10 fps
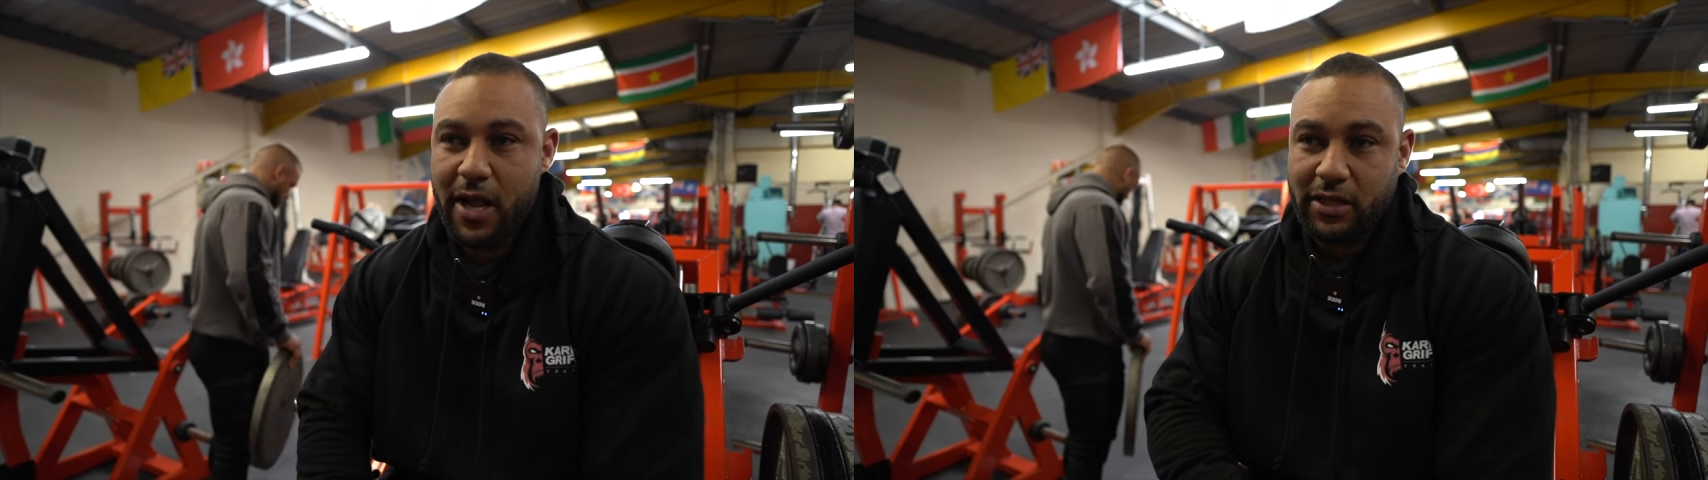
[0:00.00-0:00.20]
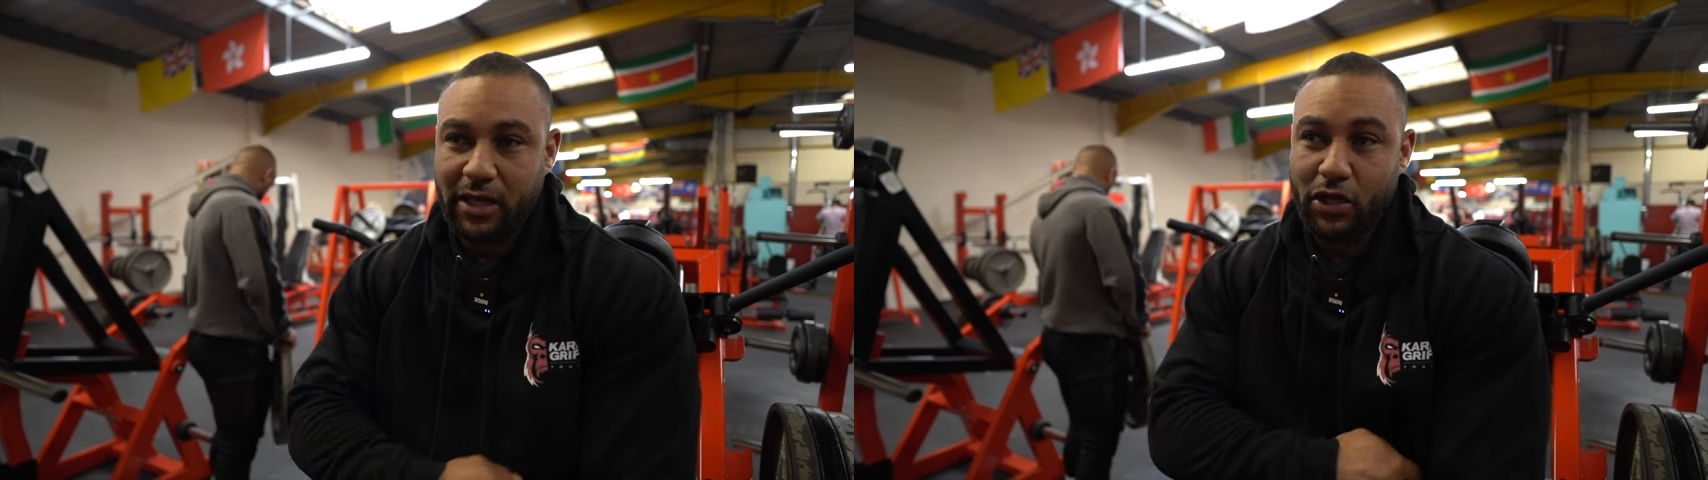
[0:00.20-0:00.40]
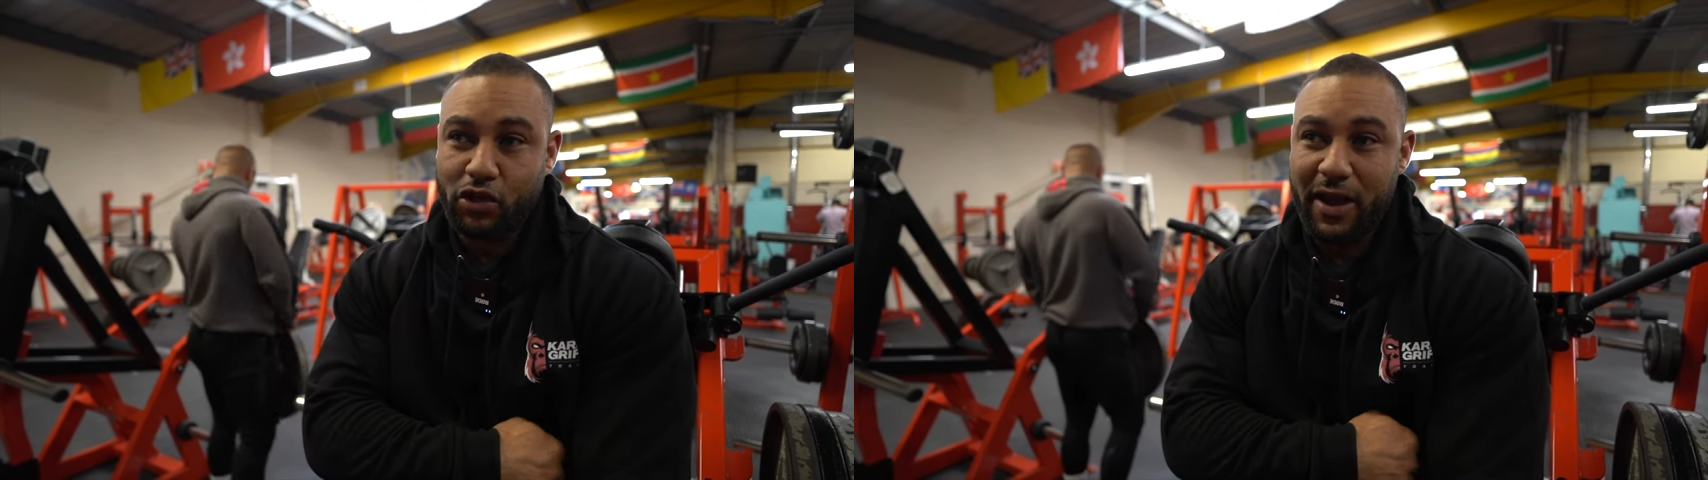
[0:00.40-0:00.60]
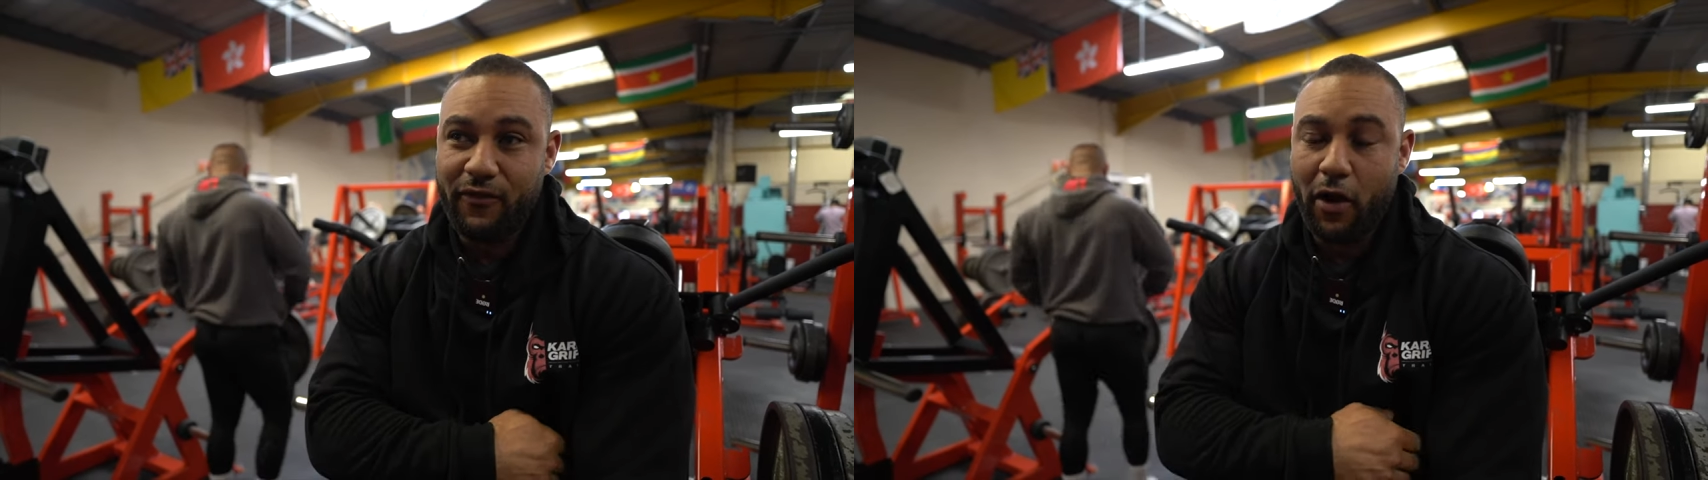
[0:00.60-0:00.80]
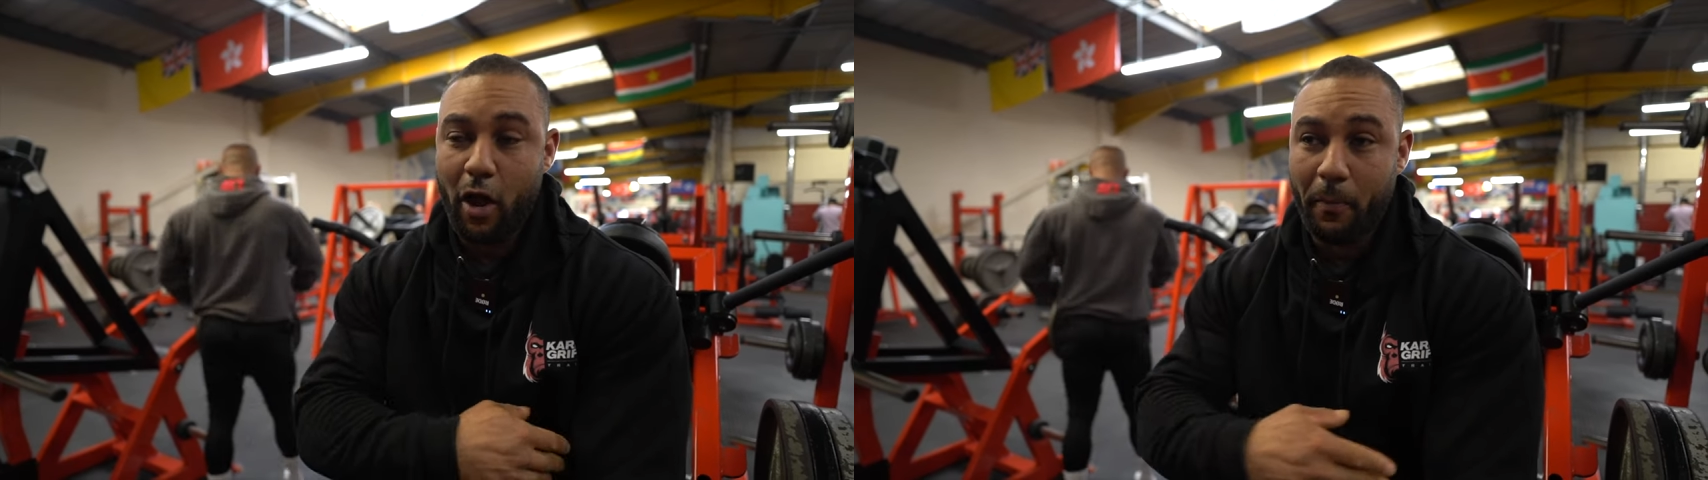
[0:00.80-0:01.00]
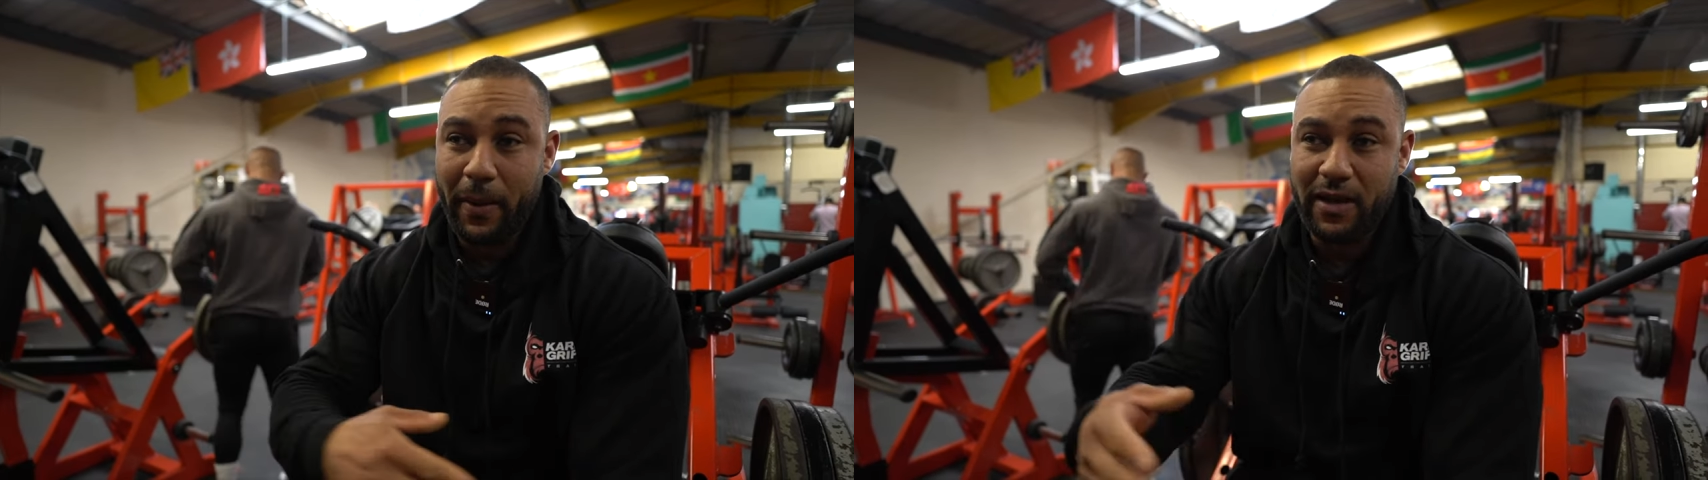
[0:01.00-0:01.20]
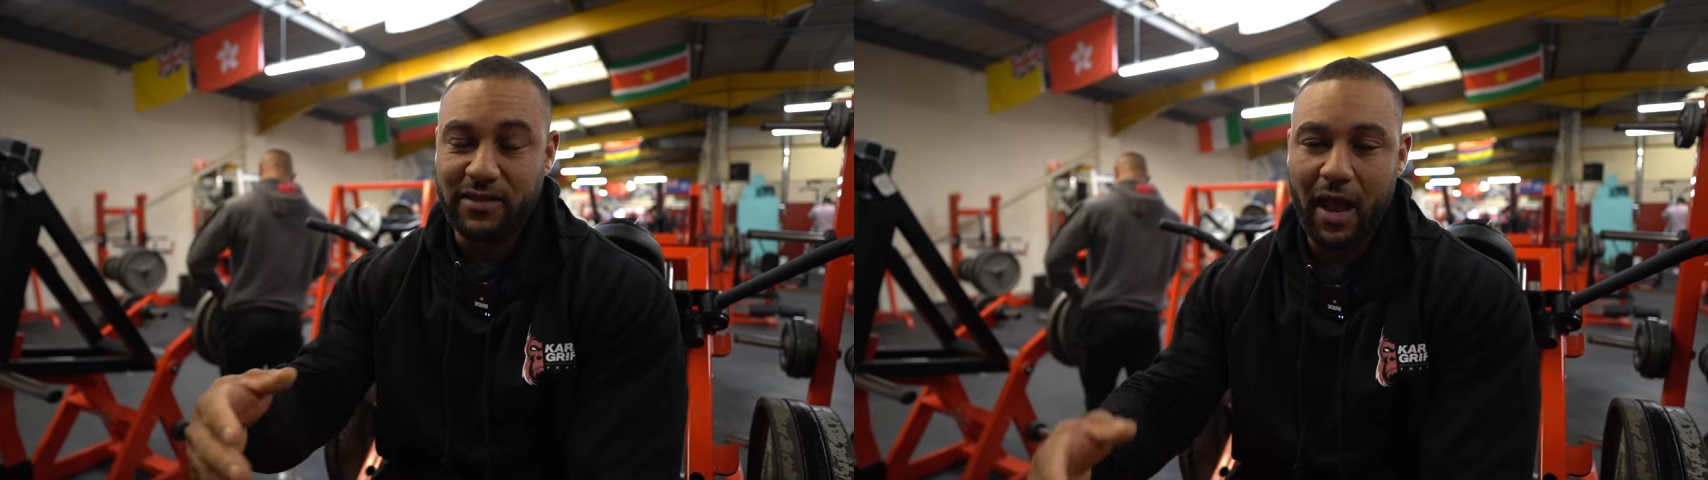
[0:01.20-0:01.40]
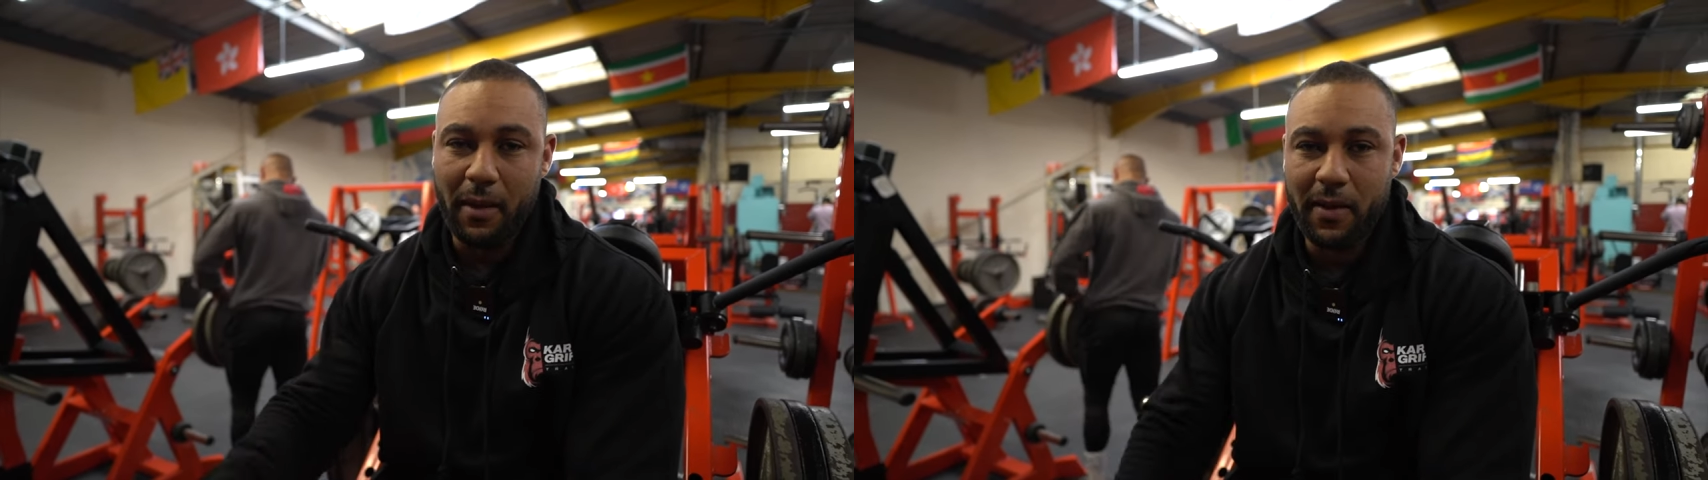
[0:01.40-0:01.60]
so I can train for a long period of
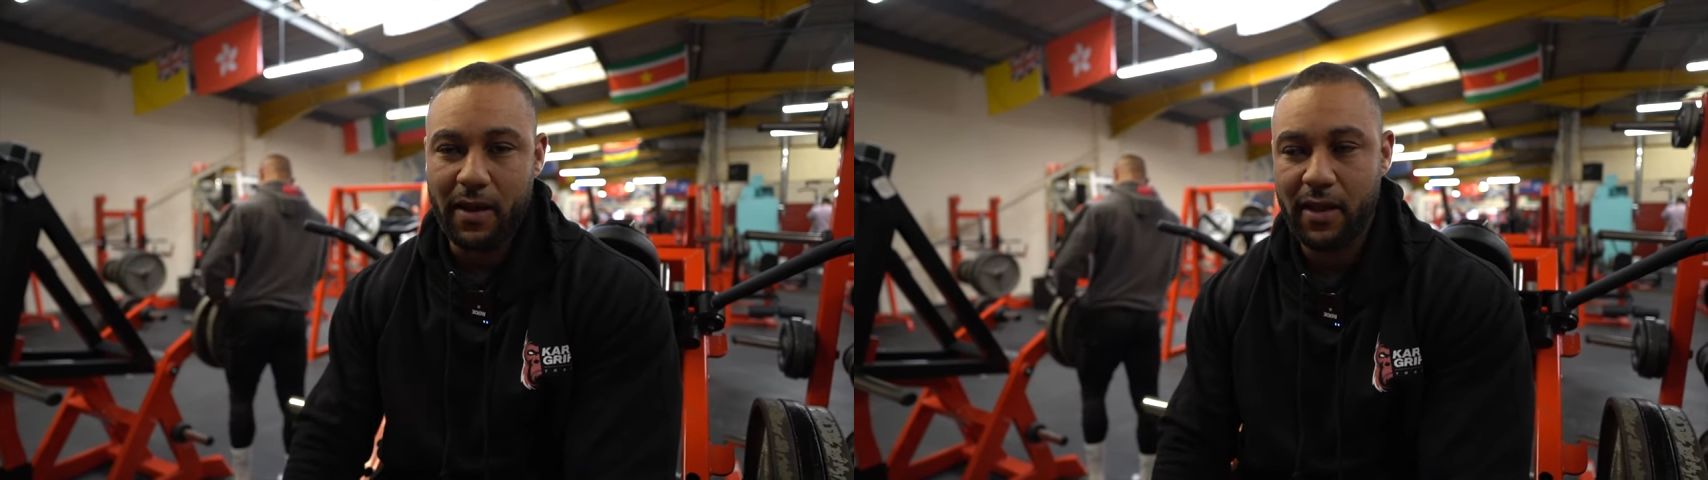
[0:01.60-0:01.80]
time.